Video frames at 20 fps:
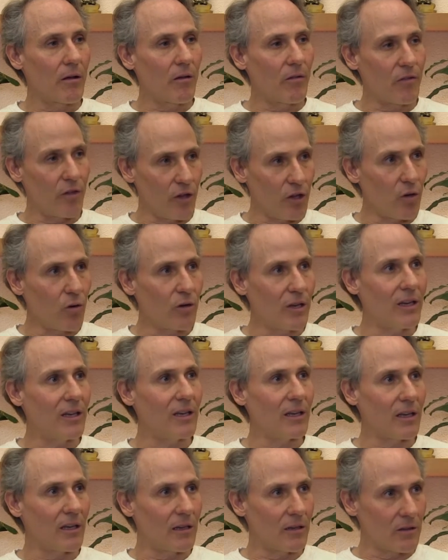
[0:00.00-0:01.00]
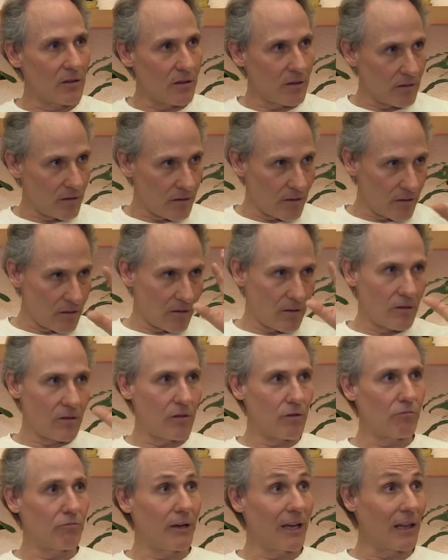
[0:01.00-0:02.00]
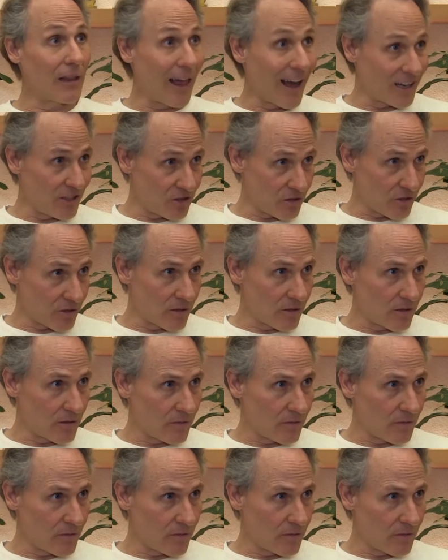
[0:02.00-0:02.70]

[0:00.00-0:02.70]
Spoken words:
the yogini, the realizer,